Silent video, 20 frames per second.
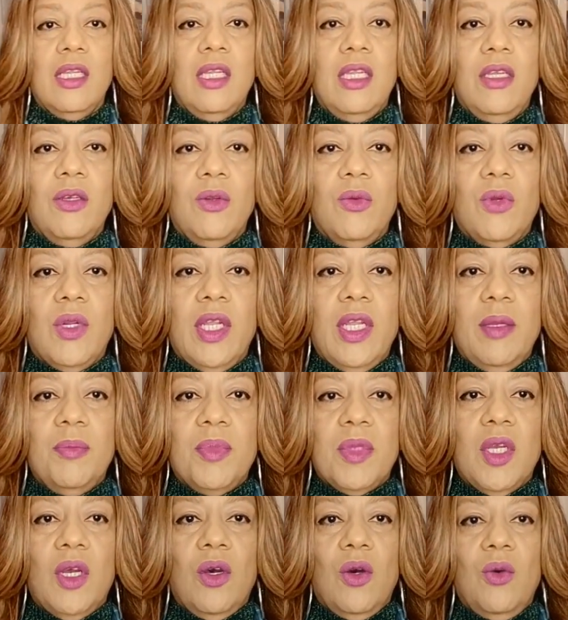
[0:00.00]
little
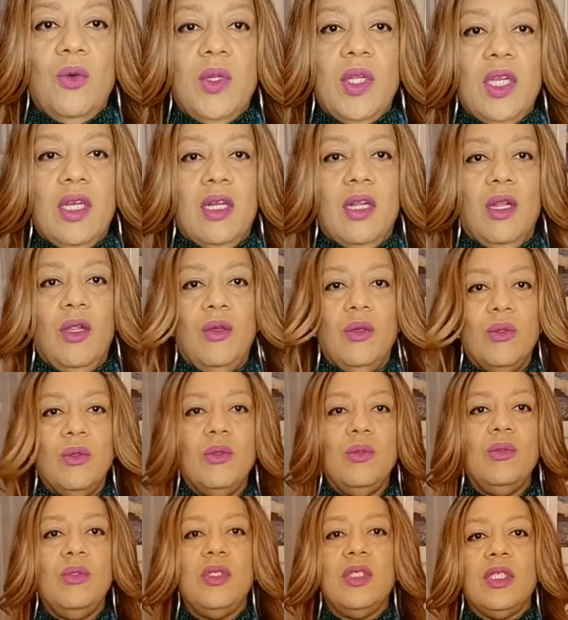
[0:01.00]
clip to hold it
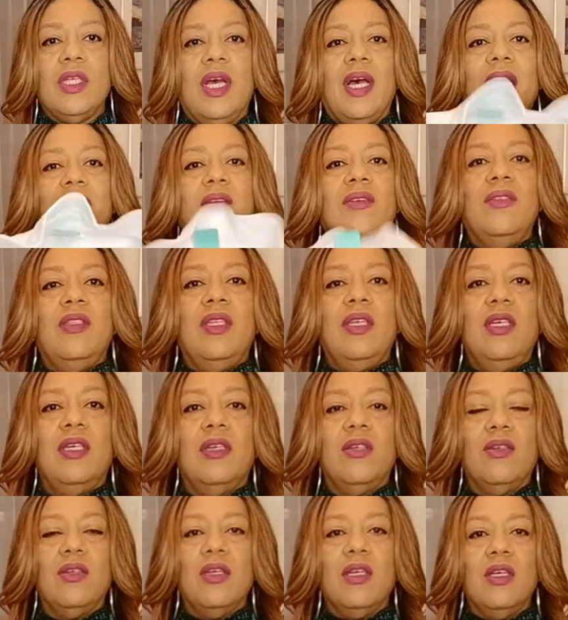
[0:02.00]
closed. I don't
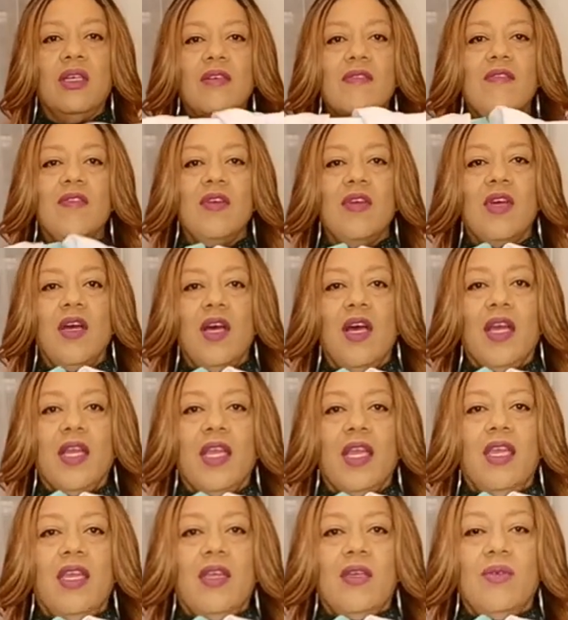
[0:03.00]
know. I
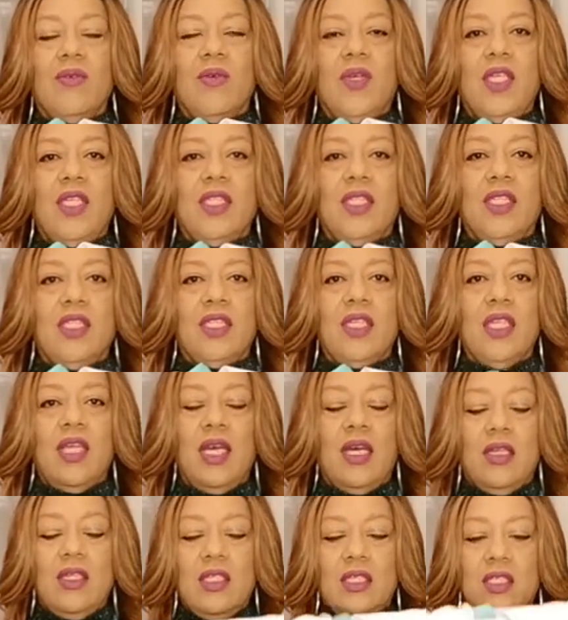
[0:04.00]
can't wait to see how